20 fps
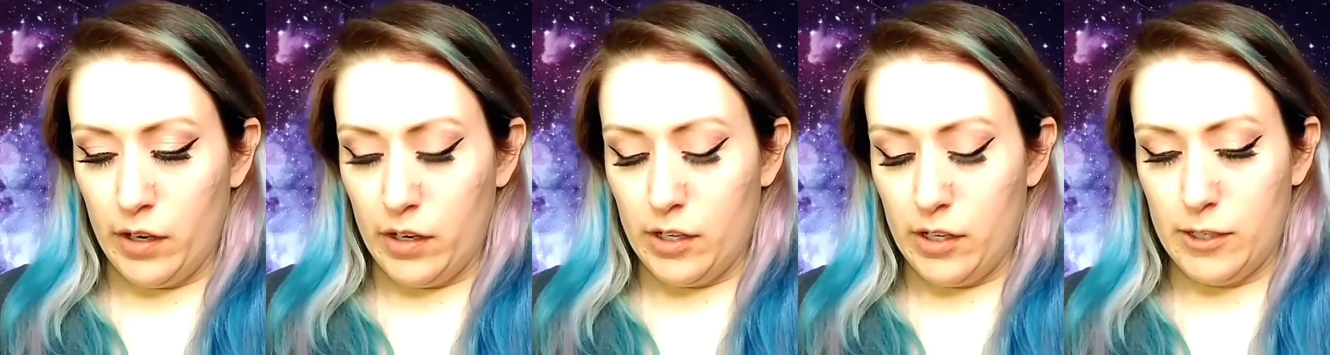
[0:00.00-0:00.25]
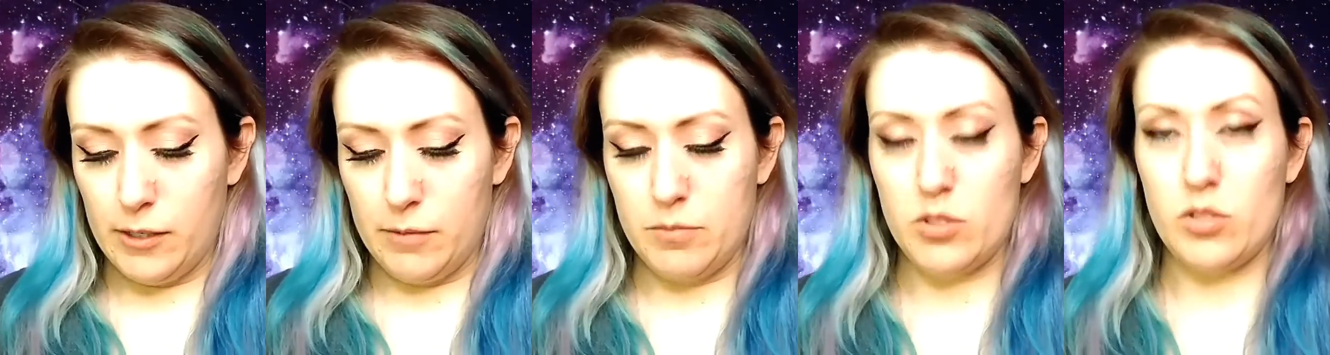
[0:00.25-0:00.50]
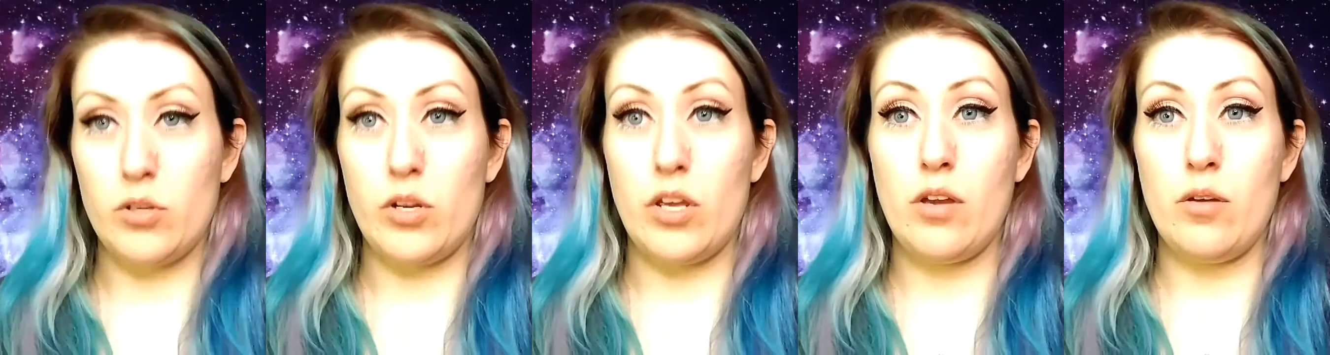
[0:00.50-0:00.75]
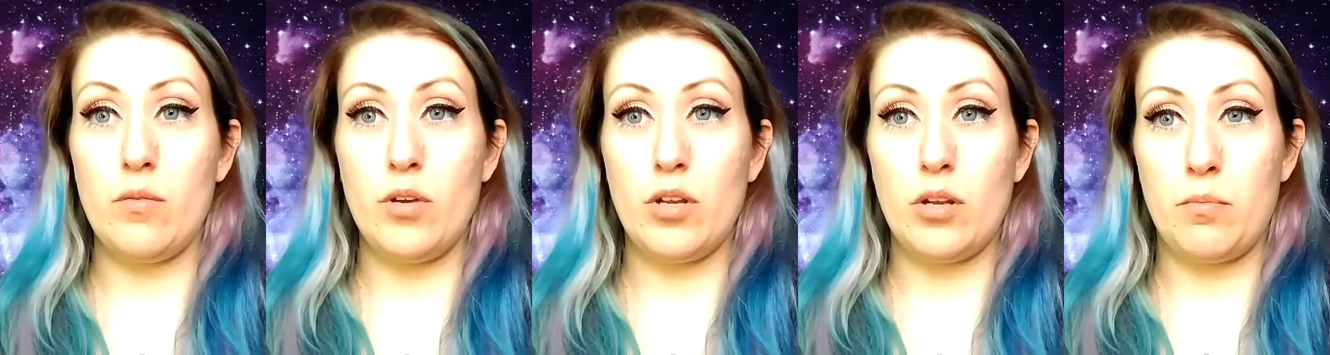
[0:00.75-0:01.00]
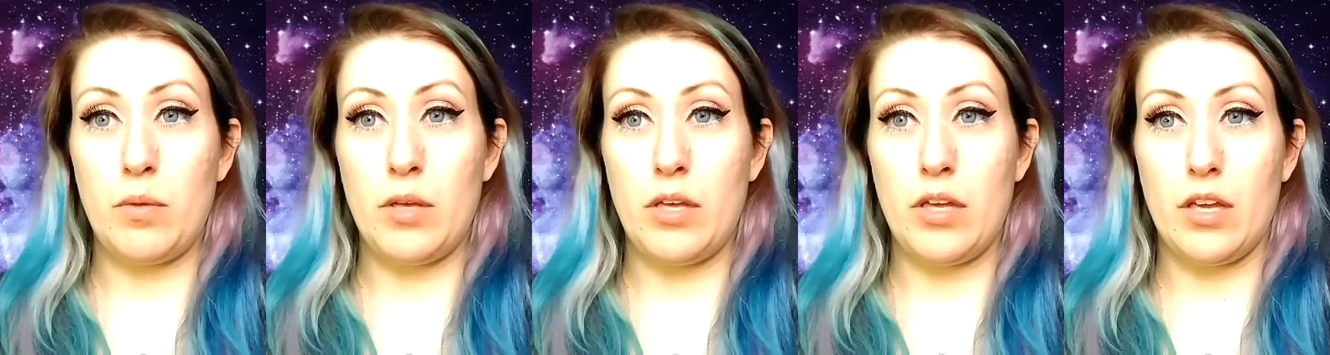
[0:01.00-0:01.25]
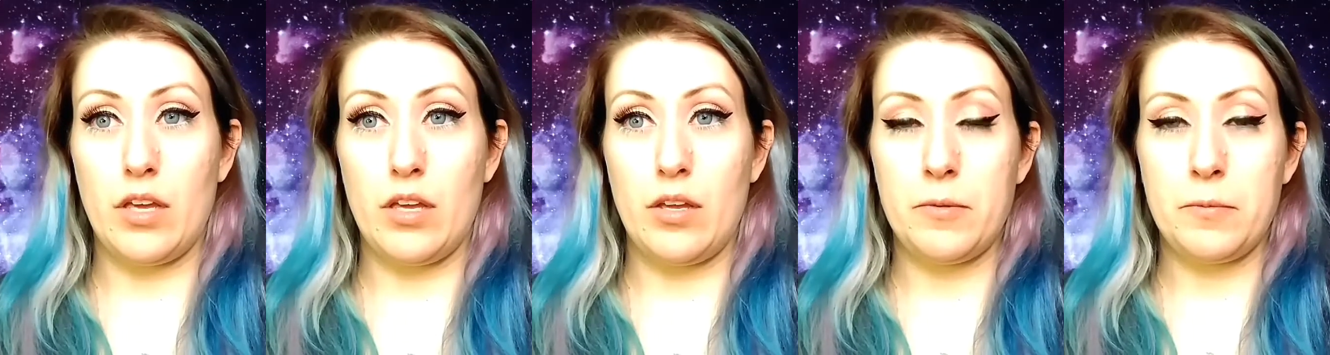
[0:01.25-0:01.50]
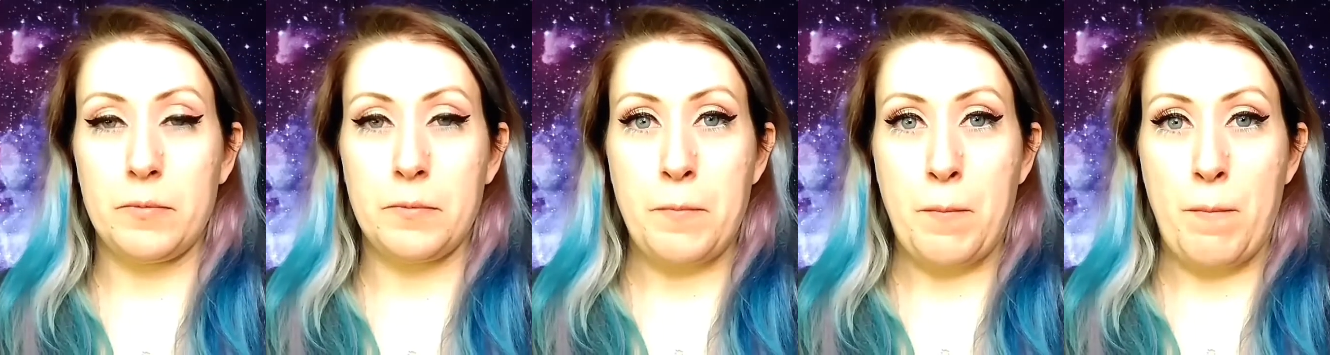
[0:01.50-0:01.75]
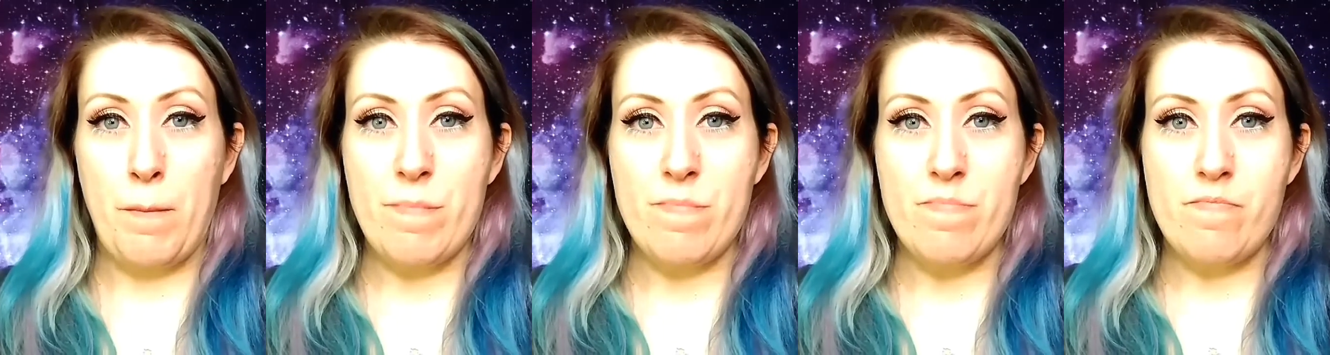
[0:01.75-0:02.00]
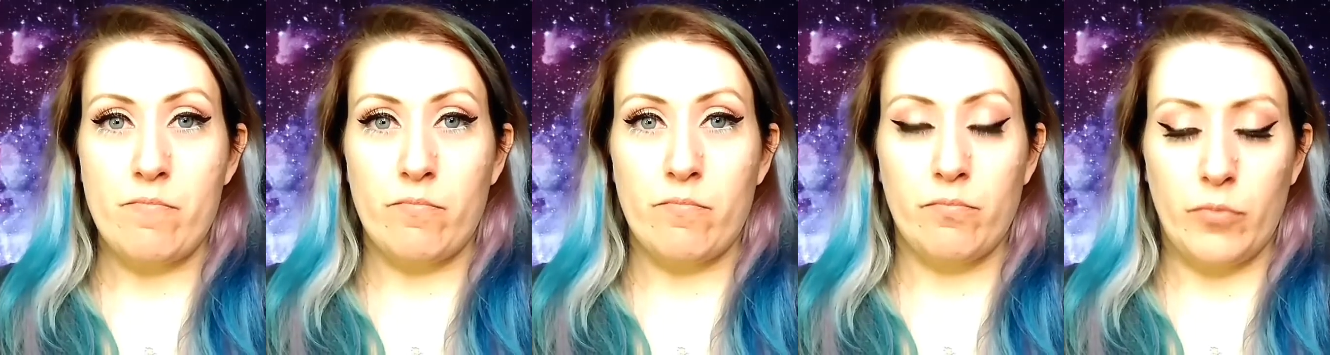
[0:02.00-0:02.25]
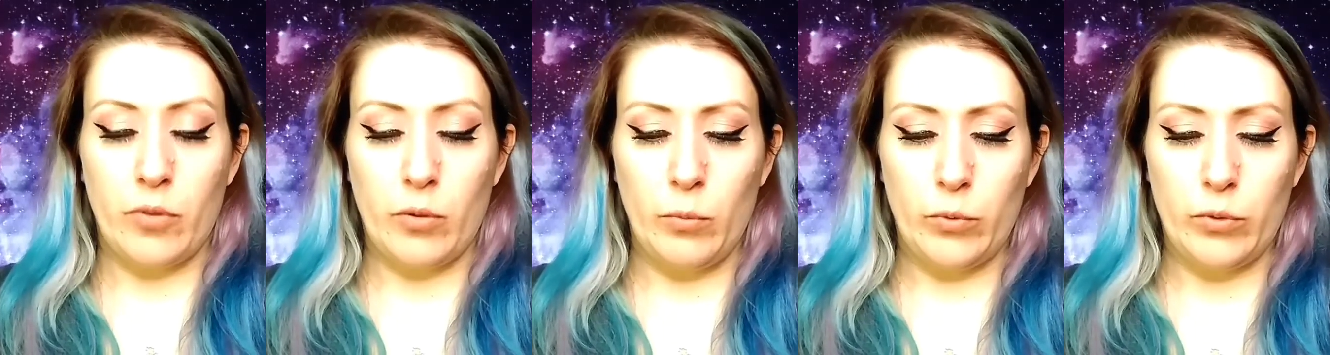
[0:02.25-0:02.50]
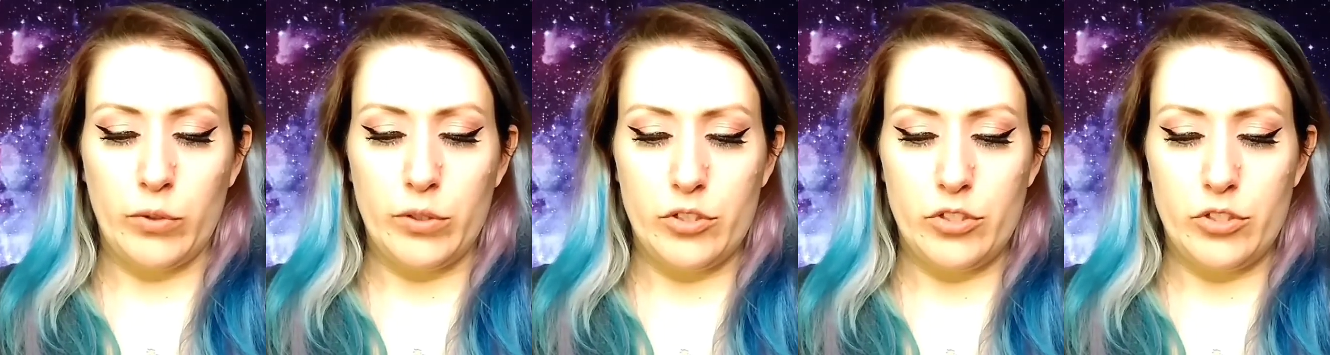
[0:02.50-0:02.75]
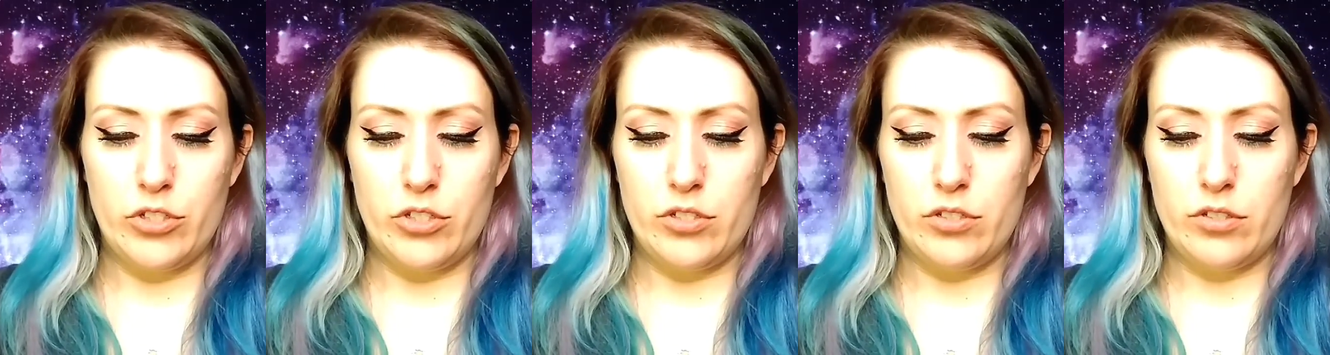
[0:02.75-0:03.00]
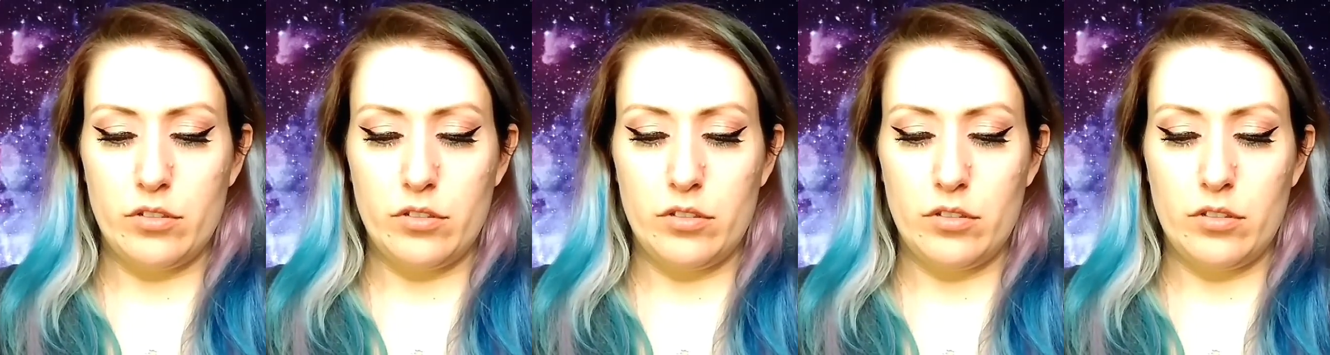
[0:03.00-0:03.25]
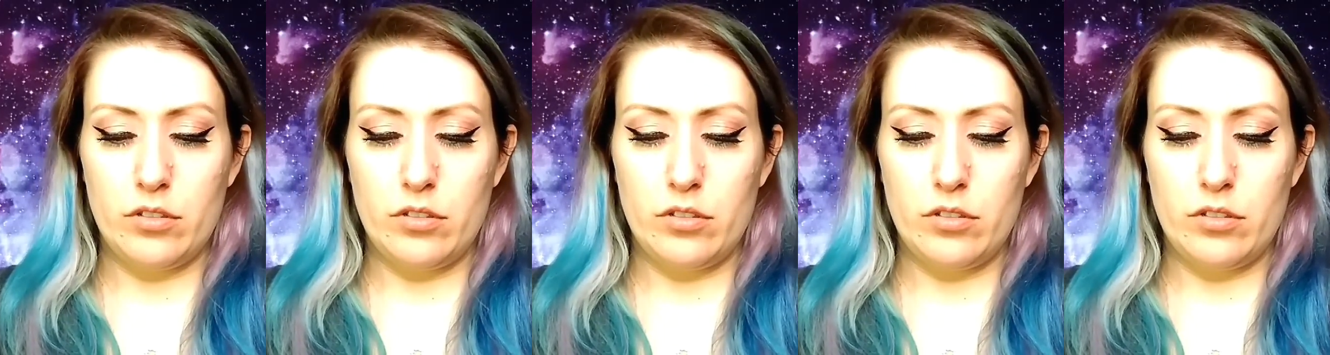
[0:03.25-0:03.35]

So now I'm going to pick which